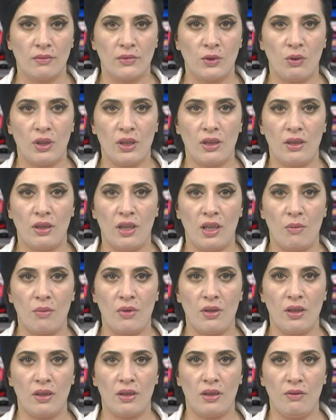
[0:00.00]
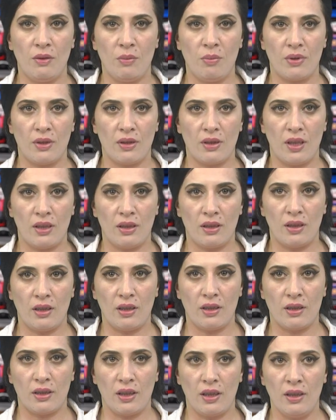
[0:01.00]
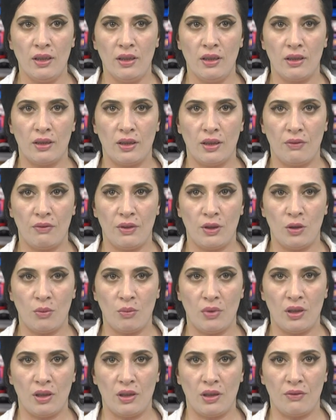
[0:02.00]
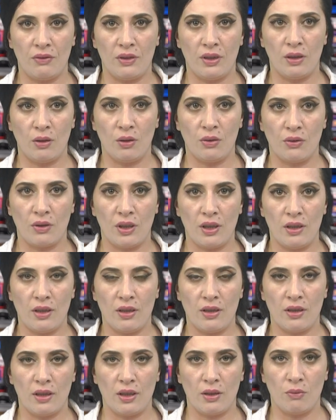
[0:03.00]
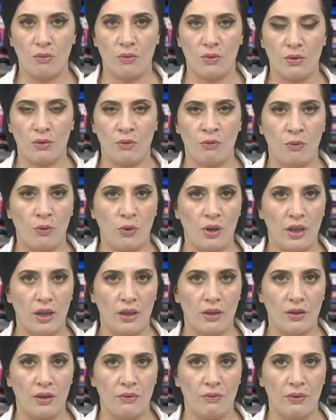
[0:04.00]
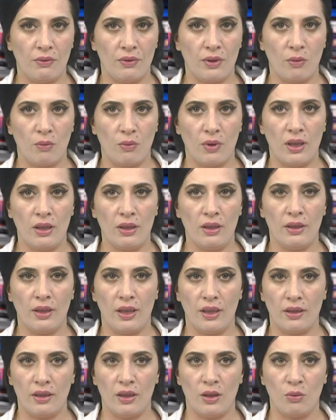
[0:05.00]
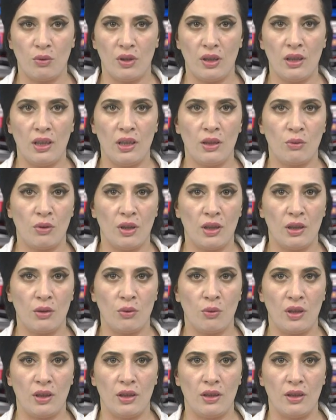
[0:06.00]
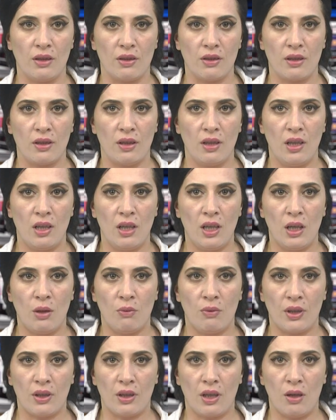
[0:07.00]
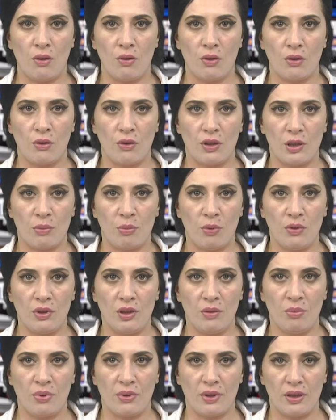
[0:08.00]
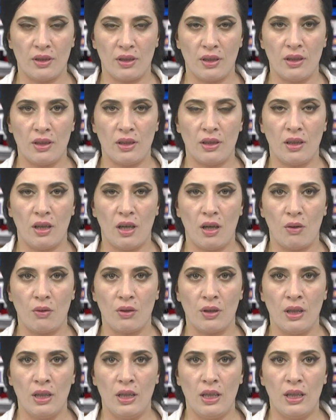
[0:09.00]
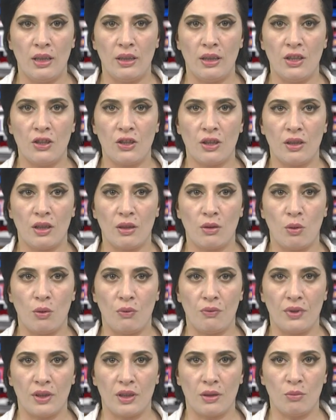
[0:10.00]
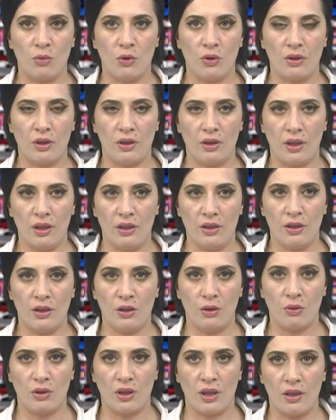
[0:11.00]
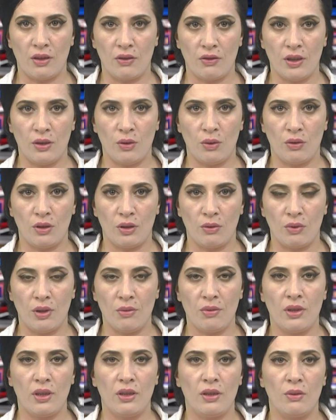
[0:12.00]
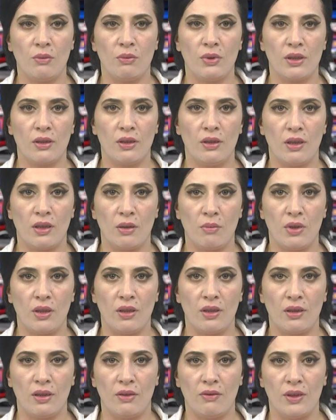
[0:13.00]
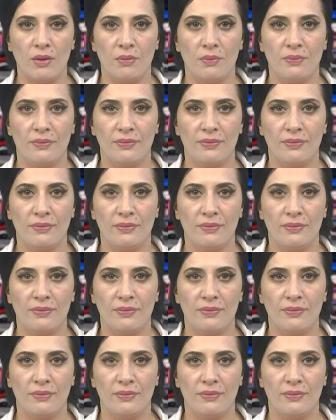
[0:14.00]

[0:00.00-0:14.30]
Western Armenia TV presents the essay, The Phenomenon of the Already Seen, 451, 1920 and 2020 years, where our correspondent presents our national conflicts. More details you can read on the website of Western Armenia TV.